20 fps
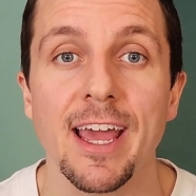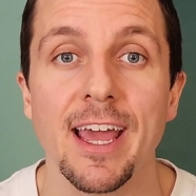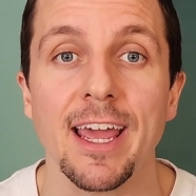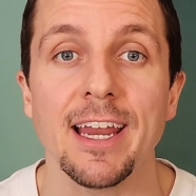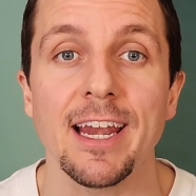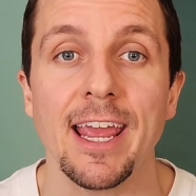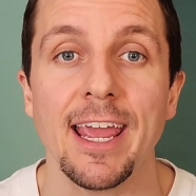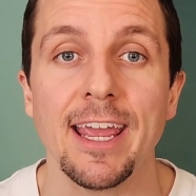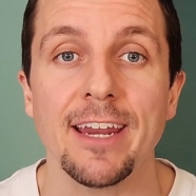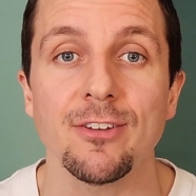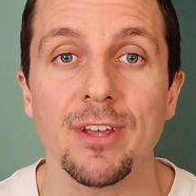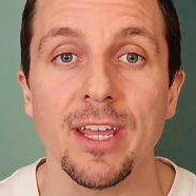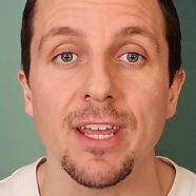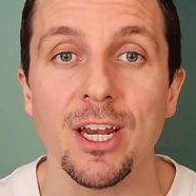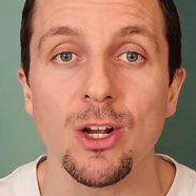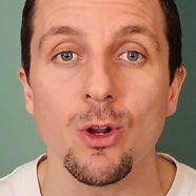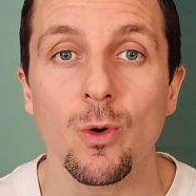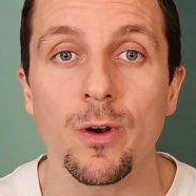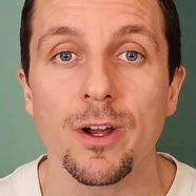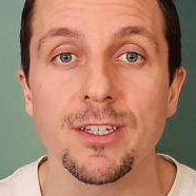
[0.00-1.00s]
can handle
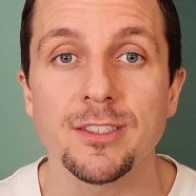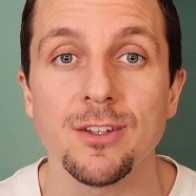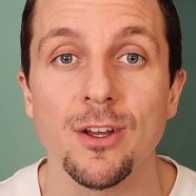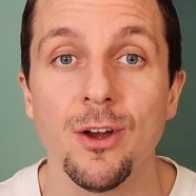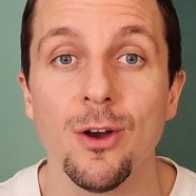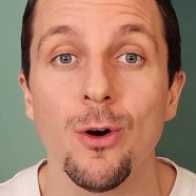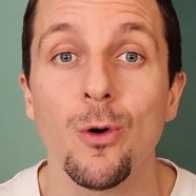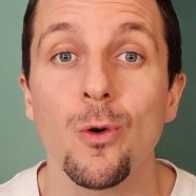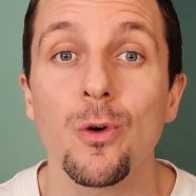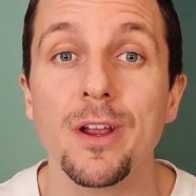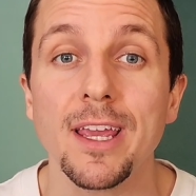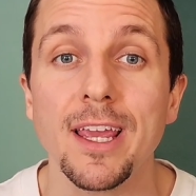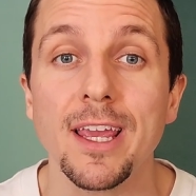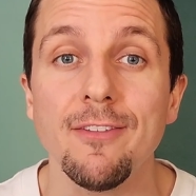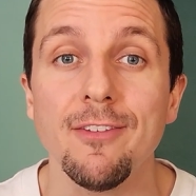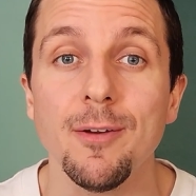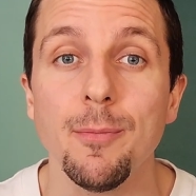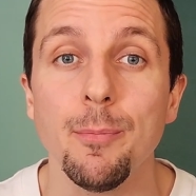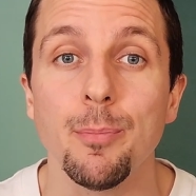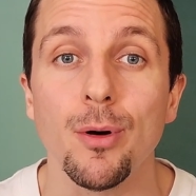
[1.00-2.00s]
inquiries or
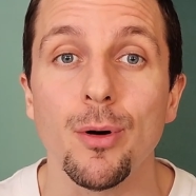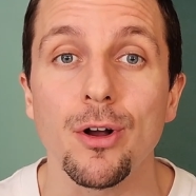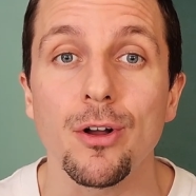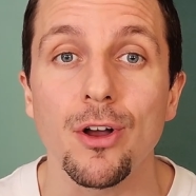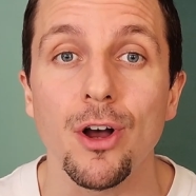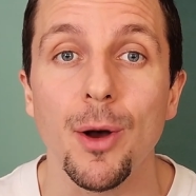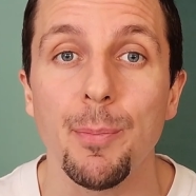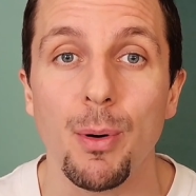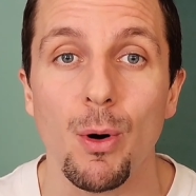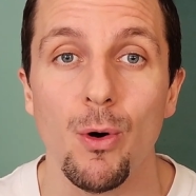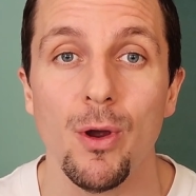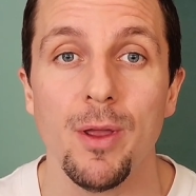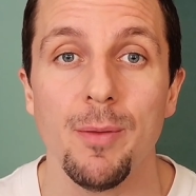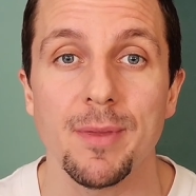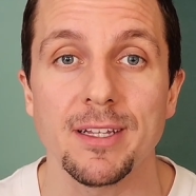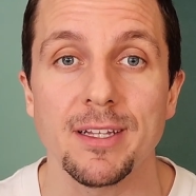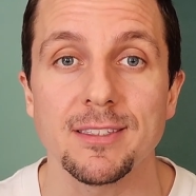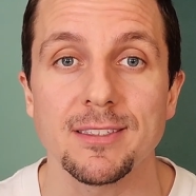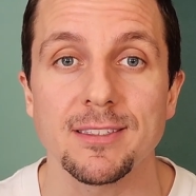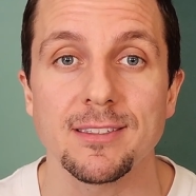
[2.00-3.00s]
even book
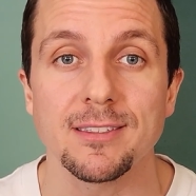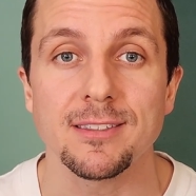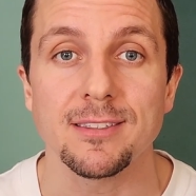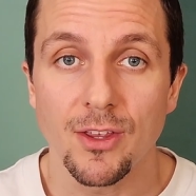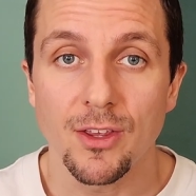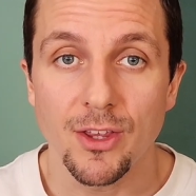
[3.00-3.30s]
appointments.